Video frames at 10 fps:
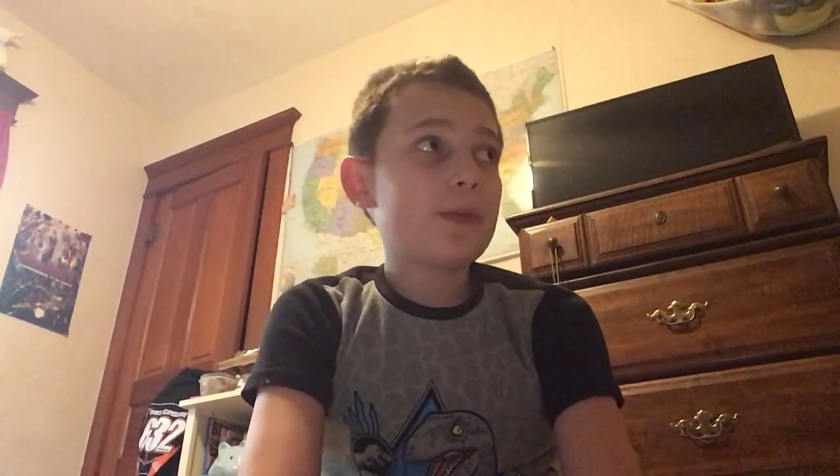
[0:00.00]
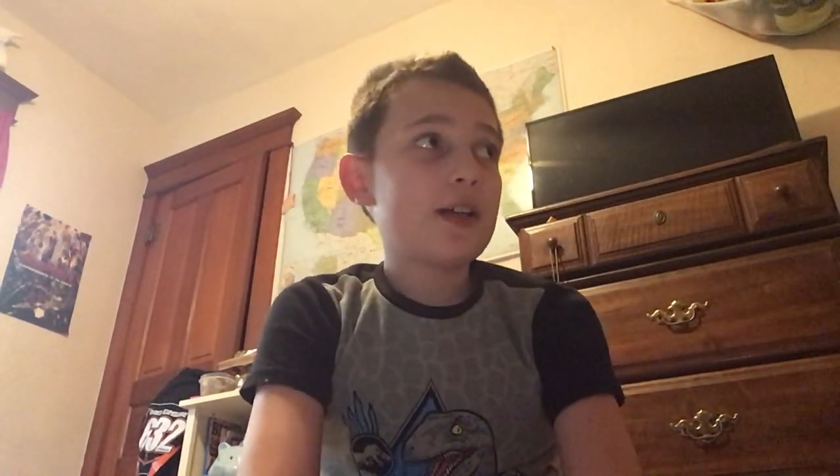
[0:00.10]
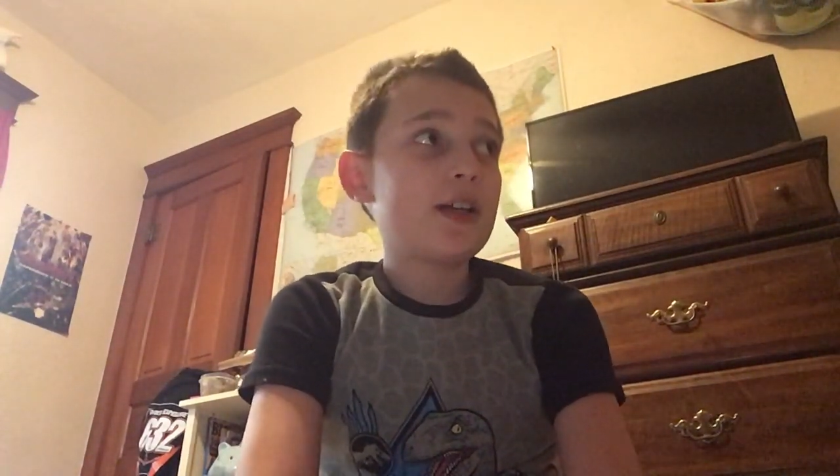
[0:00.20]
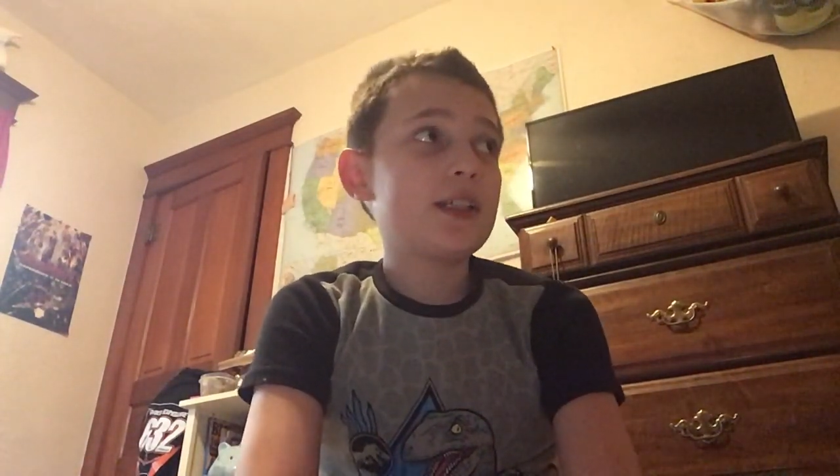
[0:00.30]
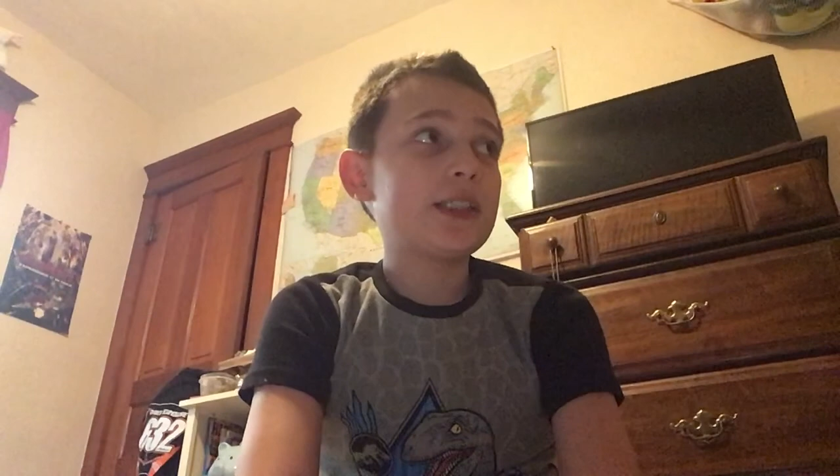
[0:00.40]

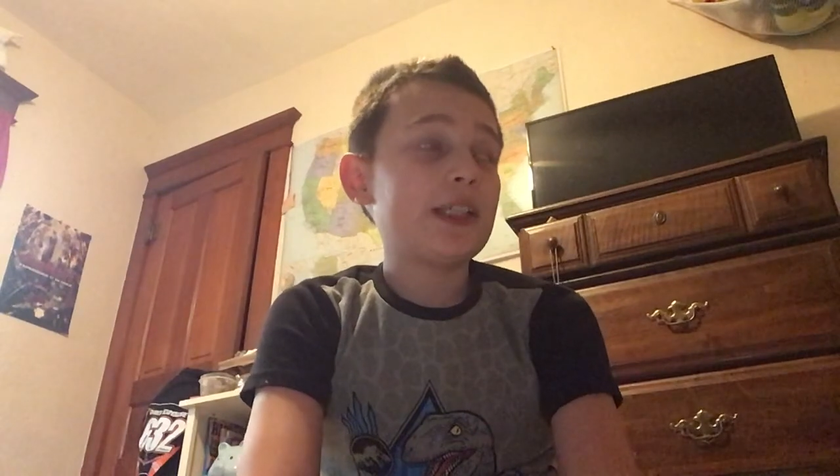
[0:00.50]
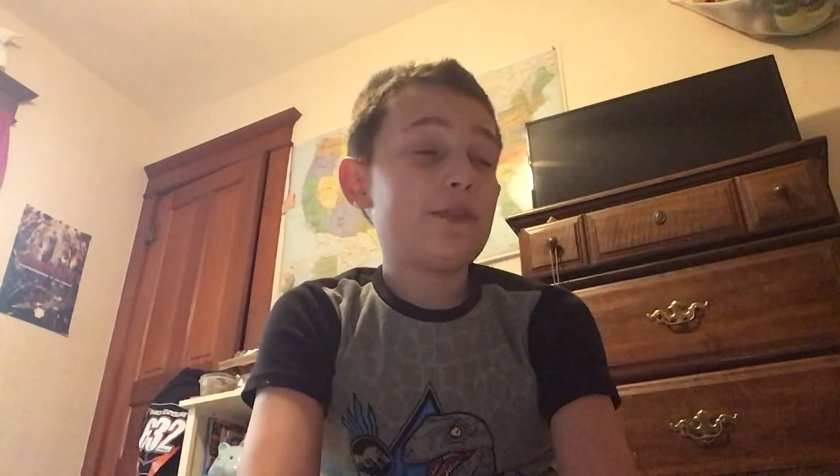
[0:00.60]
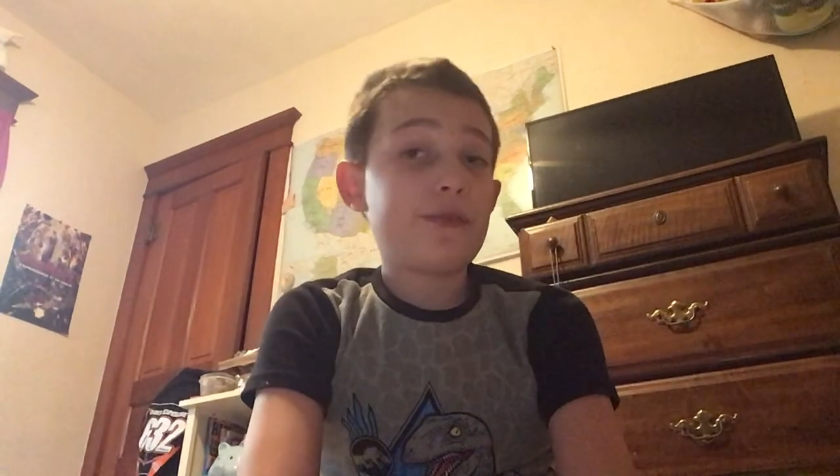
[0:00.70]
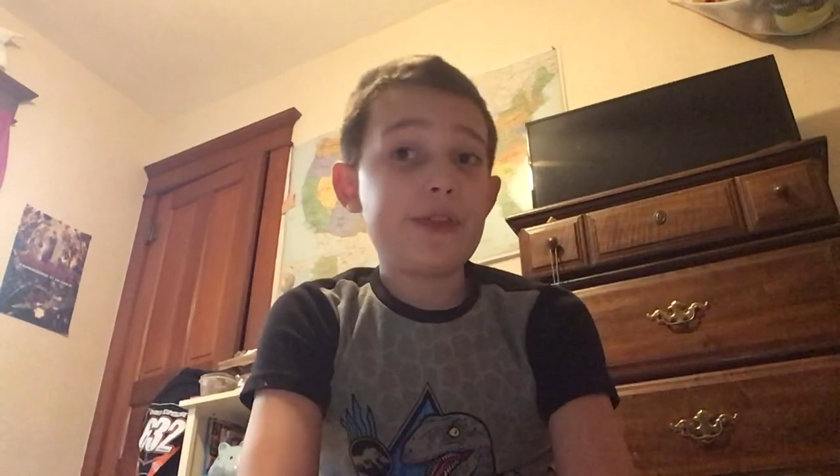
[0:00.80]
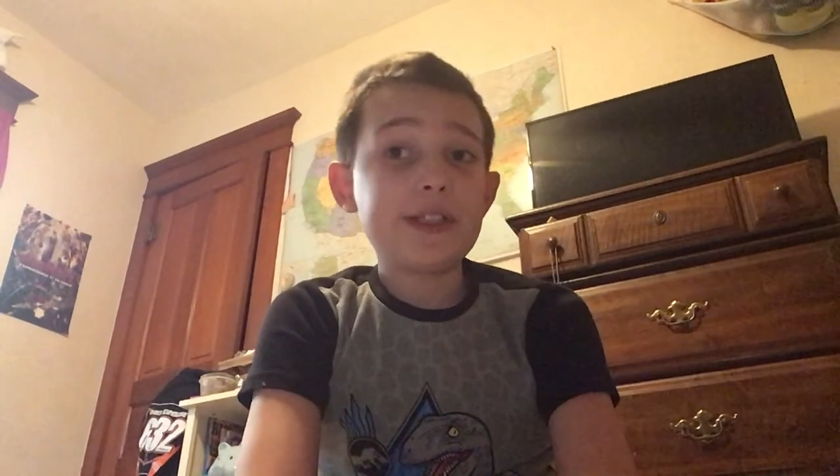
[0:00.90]
because if
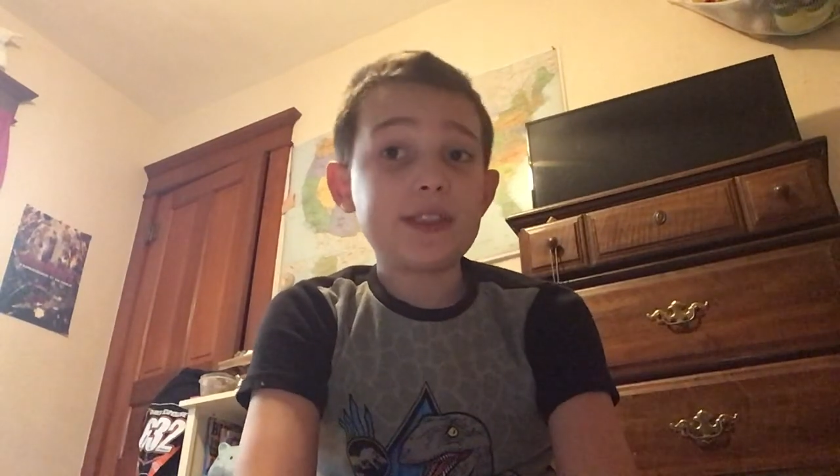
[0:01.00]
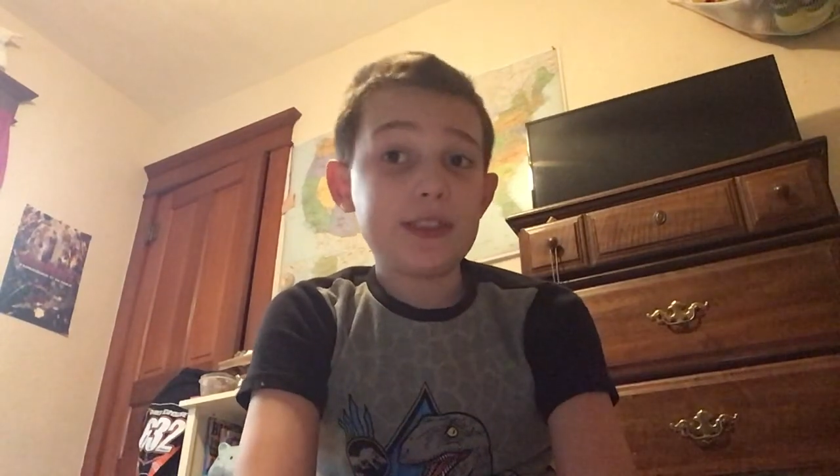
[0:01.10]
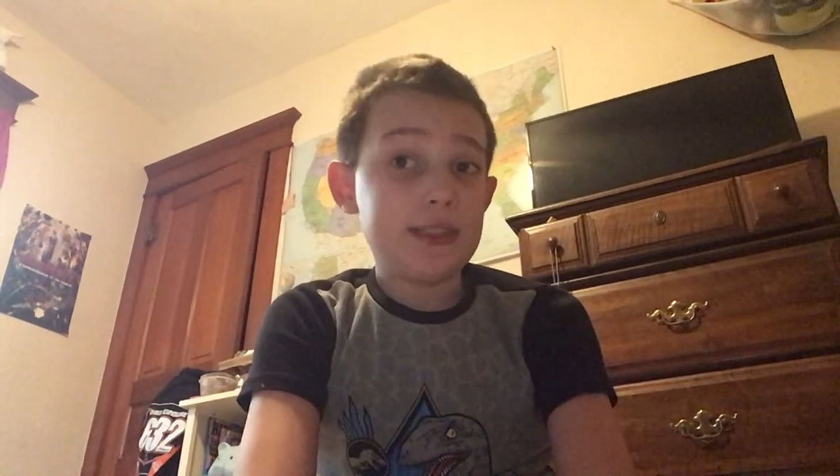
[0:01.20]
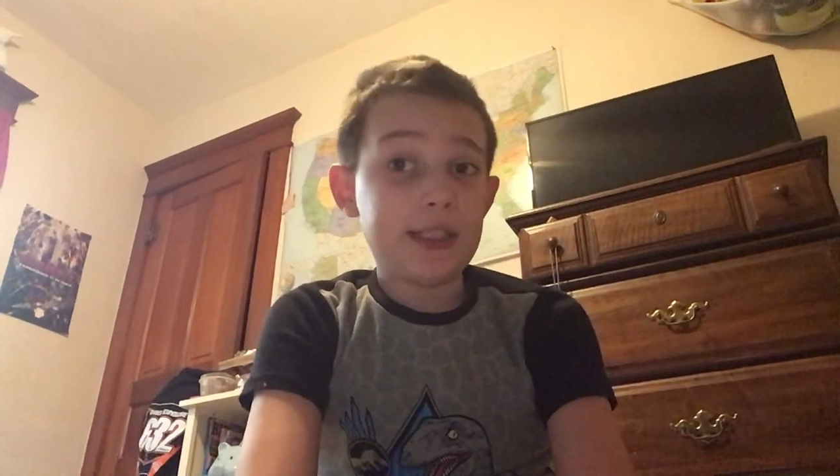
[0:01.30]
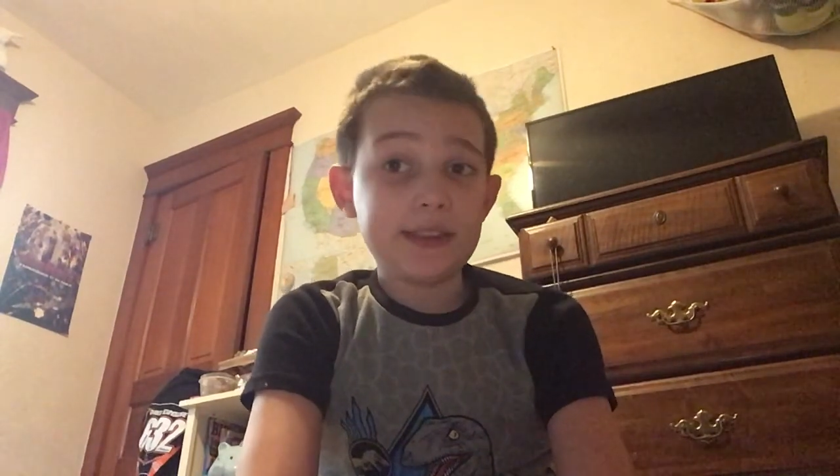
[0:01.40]
this
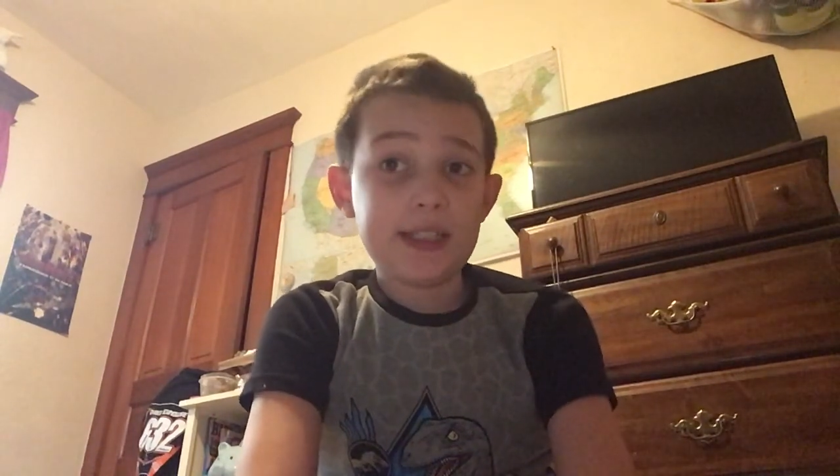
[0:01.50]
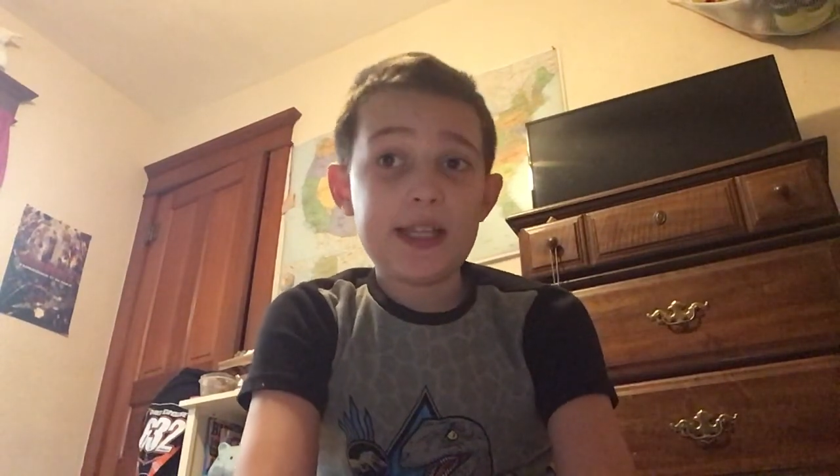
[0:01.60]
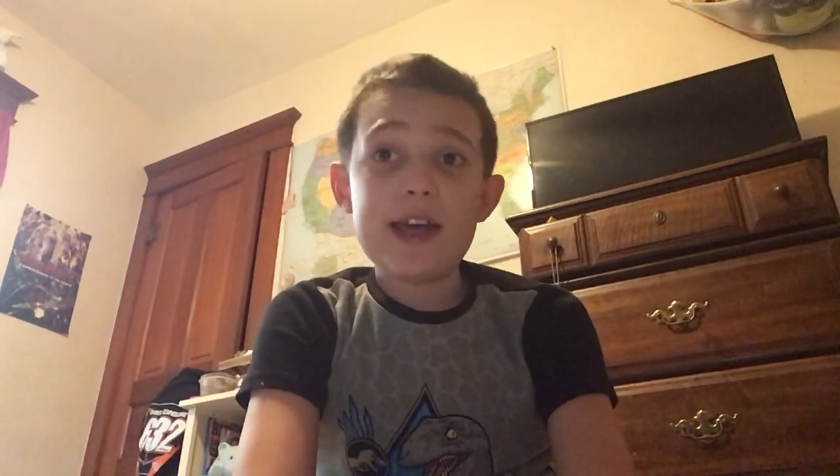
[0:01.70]
doesn't